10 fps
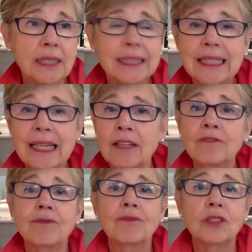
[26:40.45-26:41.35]
instead
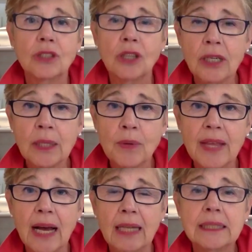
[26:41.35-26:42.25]
of starting with
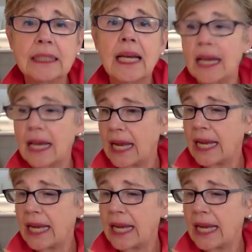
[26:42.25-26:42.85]
that, say,